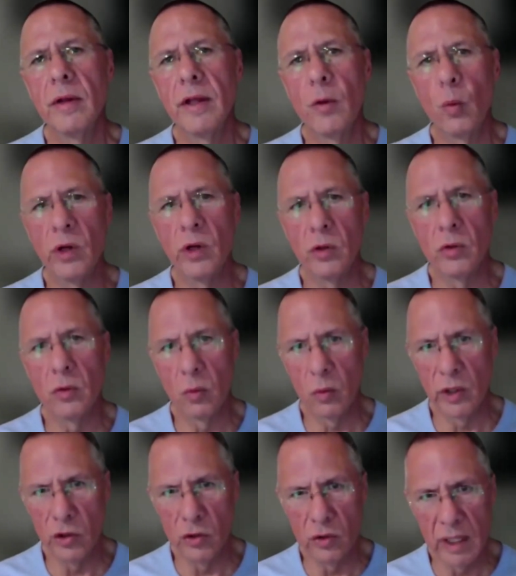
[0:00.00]
when you
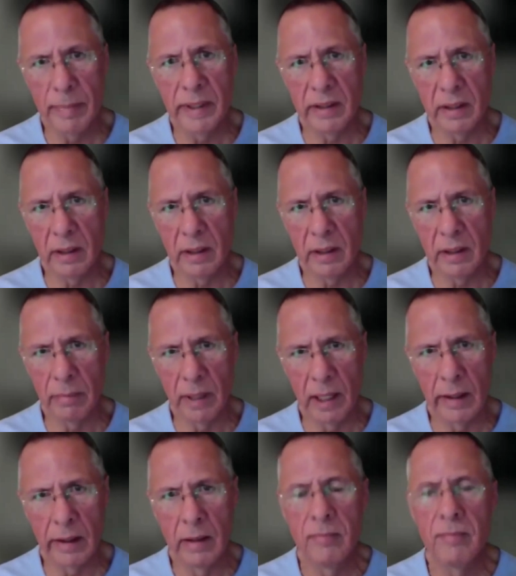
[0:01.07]
nip it in the
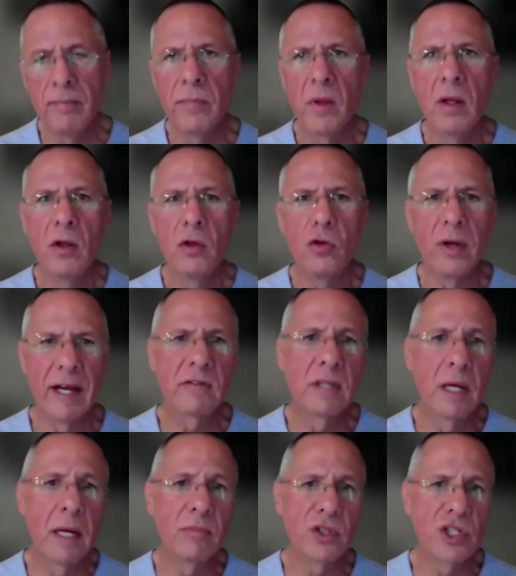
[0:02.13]
bud, you have
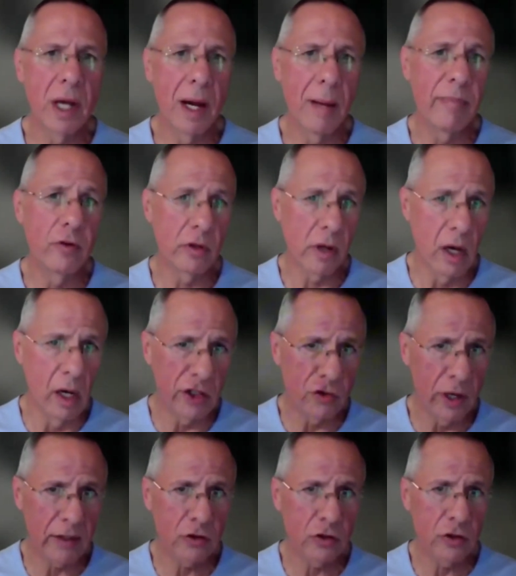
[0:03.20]
time to shop for a
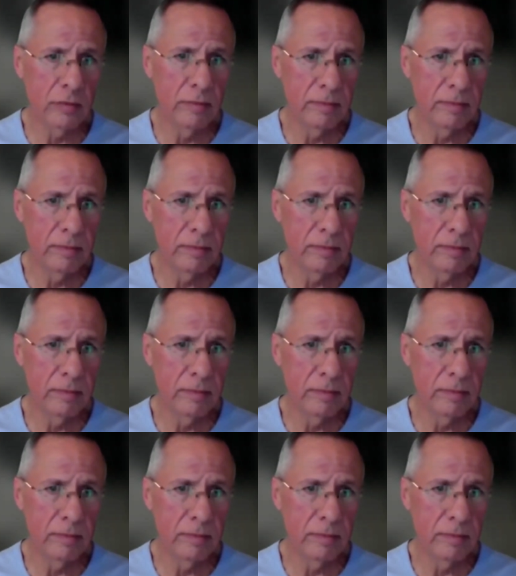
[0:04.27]
contractor.